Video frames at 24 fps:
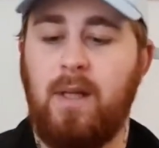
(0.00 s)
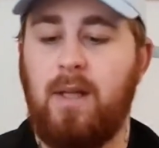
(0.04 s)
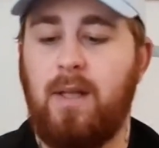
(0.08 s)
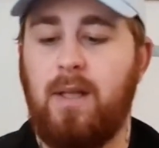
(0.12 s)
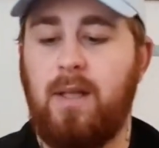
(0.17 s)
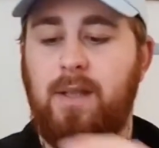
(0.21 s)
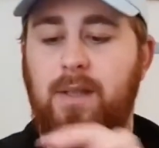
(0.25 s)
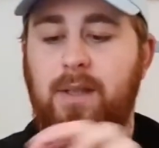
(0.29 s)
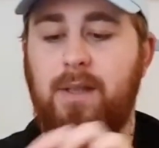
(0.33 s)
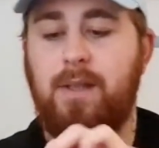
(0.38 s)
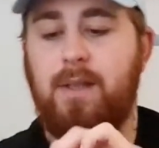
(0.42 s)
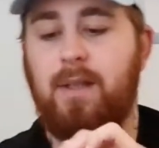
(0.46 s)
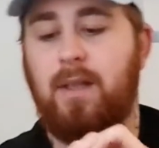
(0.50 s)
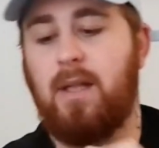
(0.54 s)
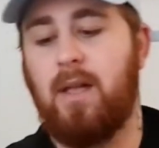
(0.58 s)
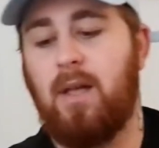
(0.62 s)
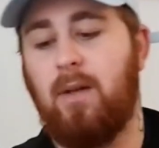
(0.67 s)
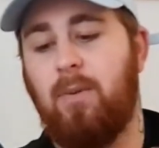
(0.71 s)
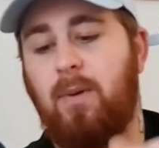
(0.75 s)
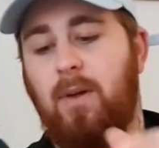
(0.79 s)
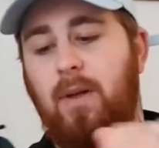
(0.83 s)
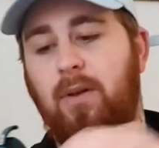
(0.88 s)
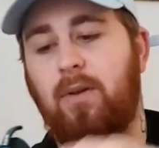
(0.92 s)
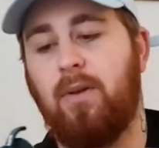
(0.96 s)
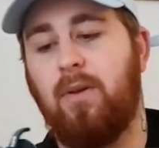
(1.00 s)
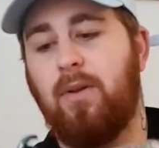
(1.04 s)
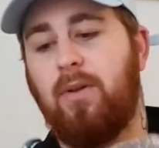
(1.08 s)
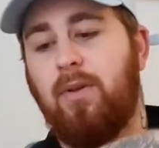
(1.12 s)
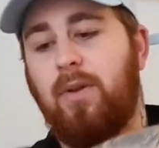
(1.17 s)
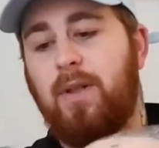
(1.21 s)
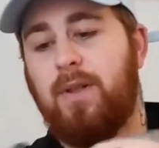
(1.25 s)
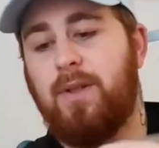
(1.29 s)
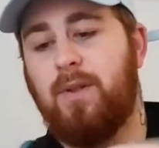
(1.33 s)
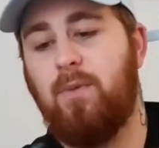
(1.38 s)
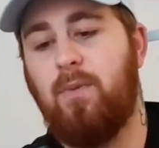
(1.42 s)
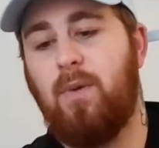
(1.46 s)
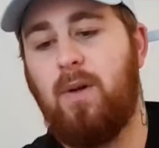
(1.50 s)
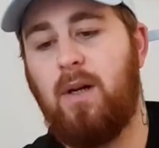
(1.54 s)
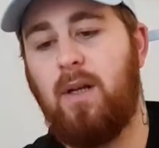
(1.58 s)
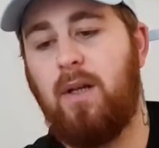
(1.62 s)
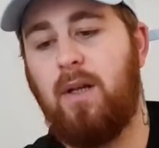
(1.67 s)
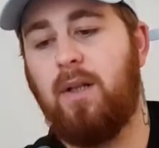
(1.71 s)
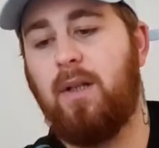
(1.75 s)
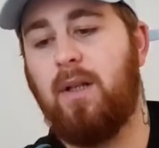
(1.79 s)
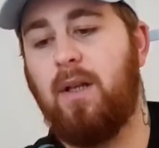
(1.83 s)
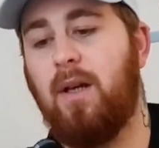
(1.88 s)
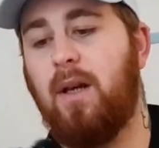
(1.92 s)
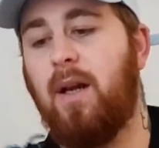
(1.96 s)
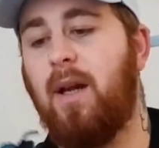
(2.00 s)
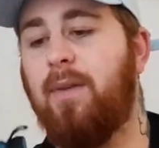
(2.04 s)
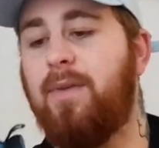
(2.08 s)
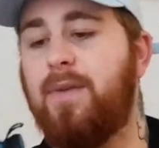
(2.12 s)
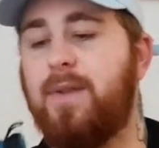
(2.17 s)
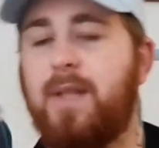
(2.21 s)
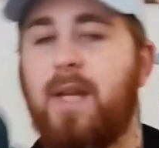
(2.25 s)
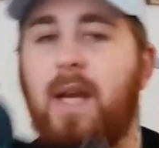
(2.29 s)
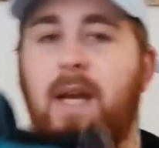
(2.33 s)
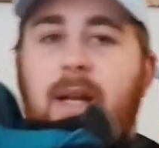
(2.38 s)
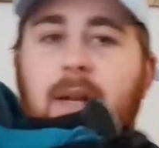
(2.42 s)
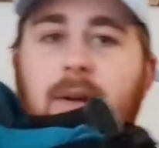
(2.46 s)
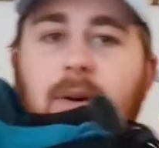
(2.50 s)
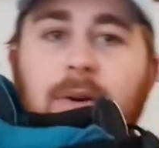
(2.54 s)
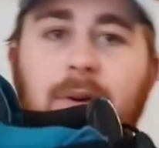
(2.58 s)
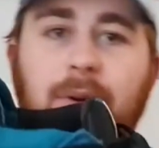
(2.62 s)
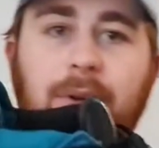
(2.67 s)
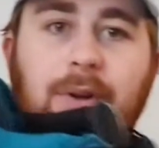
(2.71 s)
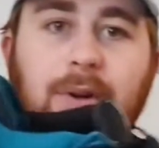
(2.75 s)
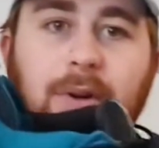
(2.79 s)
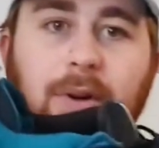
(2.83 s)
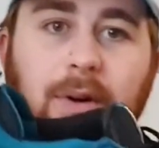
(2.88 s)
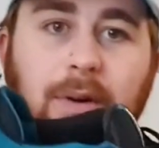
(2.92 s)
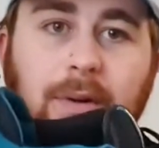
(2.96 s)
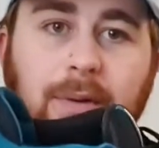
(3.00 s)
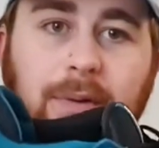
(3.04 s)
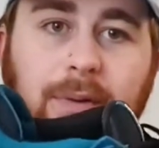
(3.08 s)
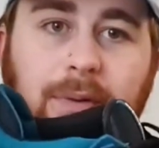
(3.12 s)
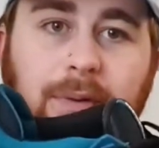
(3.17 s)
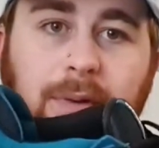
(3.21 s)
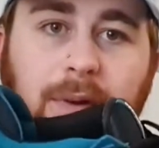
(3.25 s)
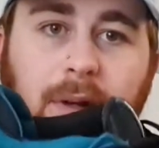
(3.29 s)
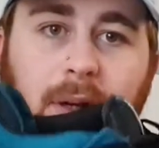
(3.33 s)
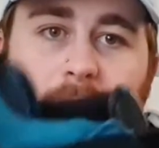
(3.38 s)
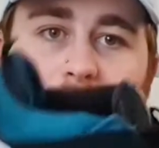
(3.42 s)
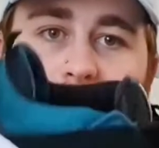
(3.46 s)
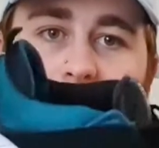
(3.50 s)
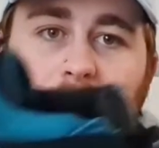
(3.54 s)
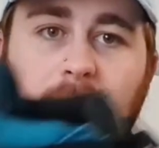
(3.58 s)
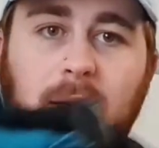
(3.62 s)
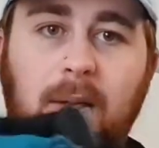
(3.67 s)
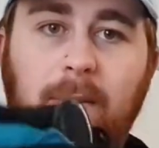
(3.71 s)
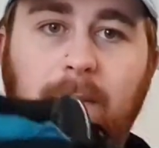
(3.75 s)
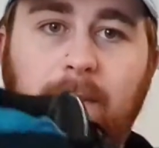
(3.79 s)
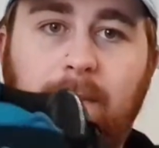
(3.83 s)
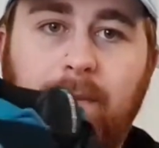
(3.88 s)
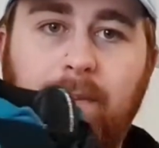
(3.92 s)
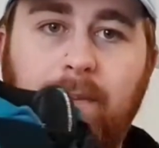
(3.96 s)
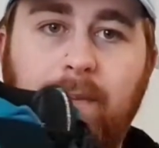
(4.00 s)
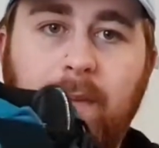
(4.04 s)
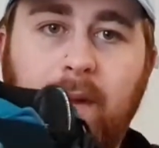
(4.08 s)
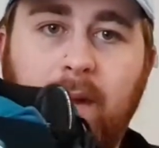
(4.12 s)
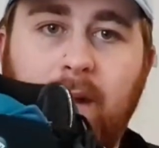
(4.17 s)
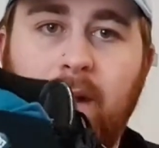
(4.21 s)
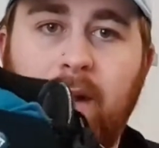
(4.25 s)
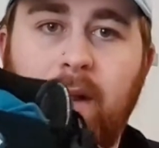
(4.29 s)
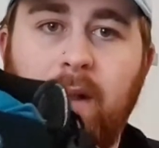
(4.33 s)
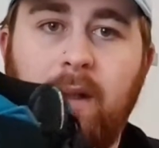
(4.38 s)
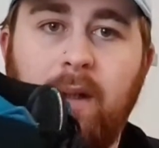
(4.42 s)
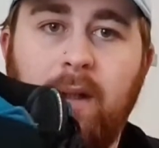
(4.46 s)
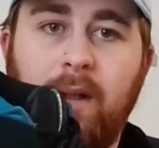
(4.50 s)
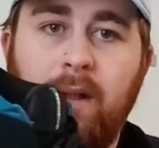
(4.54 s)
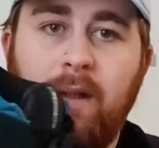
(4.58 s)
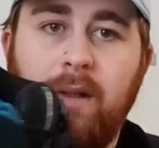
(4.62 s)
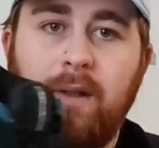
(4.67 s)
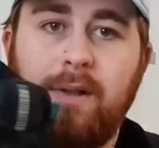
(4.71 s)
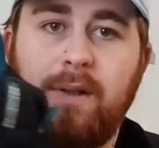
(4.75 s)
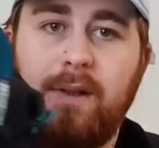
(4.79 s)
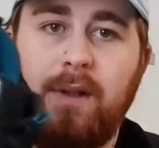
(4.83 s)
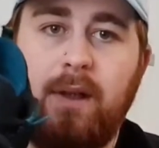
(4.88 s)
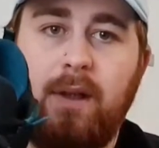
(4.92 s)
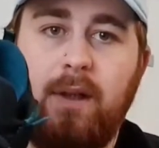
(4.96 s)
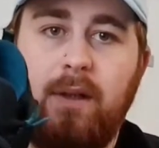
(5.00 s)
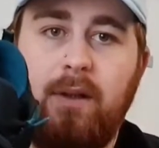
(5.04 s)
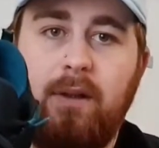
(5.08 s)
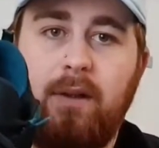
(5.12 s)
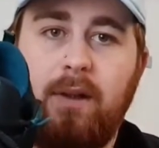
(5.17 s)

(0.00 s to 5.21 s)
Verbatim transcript: This is the colorway I got. I got this a while ago. I have skated it on and off. Um, so,